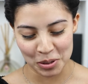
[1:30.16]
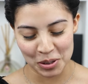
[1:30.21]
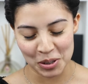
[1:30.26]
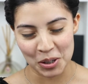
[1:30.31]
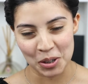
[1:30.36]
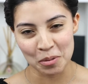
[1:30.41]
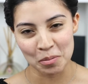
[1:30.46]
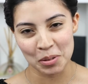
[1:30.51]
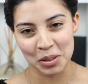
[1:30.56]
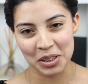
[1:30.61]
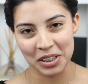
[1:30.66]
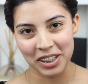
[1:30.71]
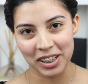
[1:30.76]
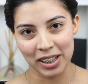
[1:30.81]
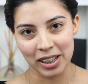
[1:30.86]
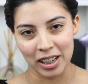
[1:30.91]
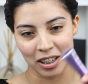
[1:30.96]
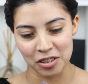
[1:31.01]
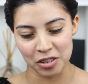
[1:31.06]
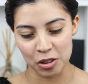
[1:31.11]
with the Urban
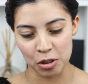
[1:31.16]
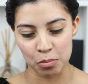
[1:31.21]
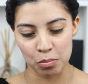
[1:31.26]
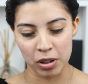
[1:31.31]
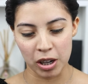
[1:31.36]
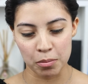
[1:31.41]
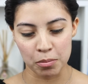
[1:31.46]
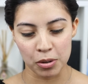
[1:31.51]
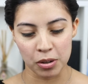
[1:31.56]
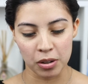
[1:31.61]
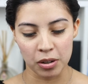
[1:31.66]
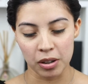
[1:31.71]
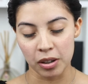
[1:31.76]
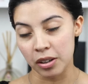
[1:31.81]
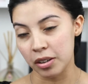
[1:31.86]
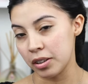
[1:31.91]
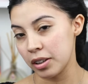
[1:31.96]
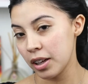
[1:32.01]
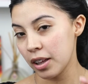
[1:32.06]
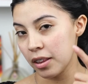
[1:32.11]
Decay eyeshadow primer
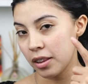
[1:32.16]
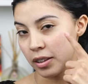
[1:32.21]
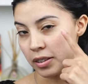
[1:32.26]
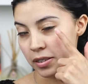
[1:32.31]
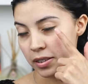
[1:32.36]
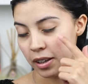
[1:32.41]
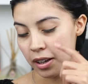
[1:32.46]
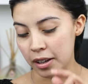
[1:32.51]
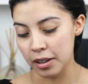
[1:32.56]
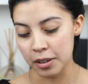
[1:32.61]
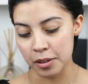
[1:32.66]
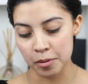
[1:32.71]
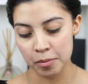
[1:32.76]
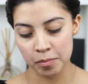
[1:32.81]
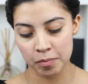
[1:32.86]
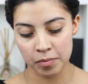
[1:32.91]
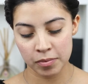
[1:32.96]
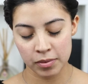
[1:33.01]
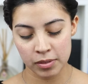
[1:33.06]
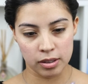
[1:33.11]
on this eye.
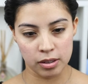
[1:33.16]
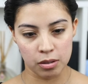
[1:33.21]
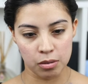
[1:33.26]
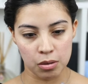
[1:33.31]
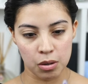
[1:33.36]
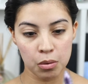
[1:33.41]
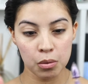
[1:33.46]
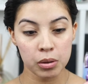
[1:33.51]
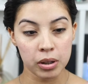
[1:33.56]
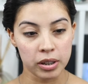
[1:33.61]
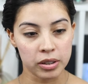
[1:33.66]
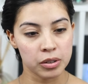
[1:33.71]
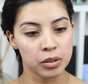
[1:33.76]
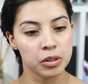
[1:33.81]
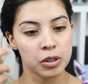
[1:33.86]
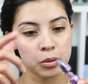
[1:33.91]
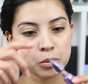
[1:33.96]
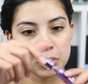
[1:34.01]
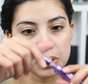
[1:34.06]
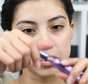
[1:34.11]
So okay, so
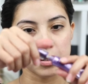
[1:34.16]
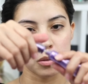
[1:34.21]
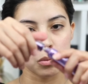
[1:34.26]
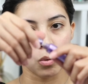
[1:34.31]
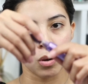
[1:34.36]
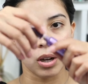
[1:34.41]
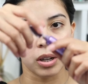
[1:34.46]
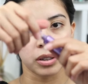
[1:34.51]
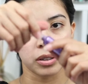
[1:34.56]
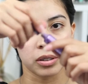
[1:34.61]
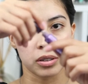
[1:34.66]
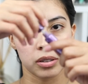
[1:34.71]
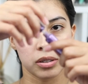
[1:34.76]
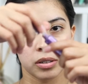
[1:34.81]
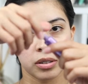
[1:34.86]
this one is a wand.